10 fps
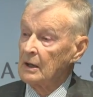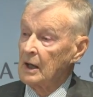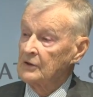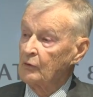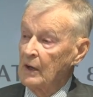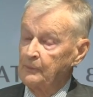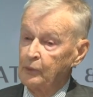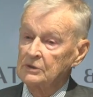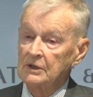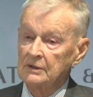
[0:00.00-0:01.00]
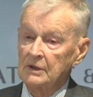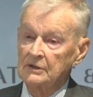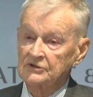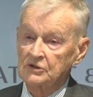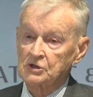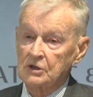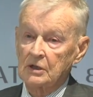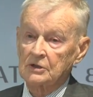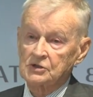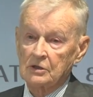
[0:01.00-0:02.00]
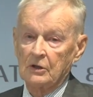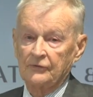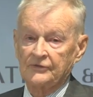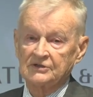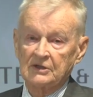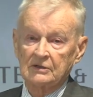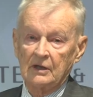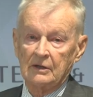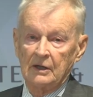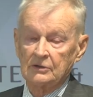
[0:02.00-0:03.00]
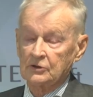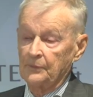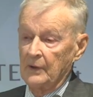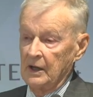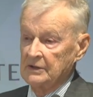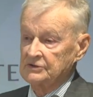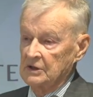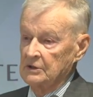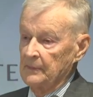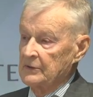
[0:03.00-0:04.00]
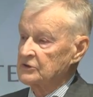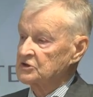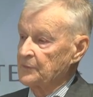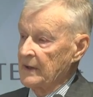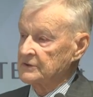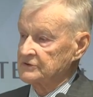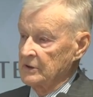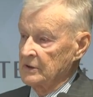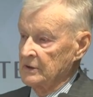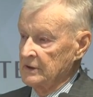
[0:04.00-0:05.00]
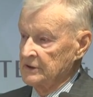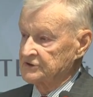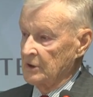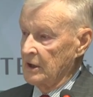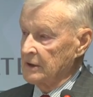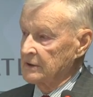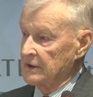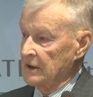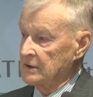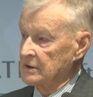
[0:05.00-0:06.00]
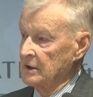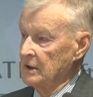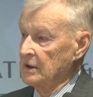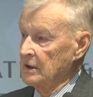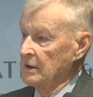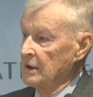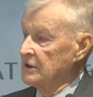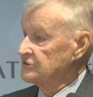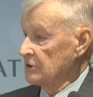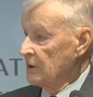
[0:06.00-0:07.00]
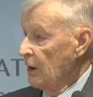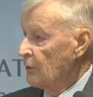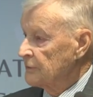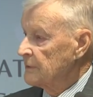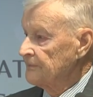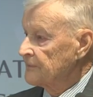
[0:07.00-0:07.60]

And while Putin is in charge of this entire enterprise, and in many respects, its architect, he's not alone.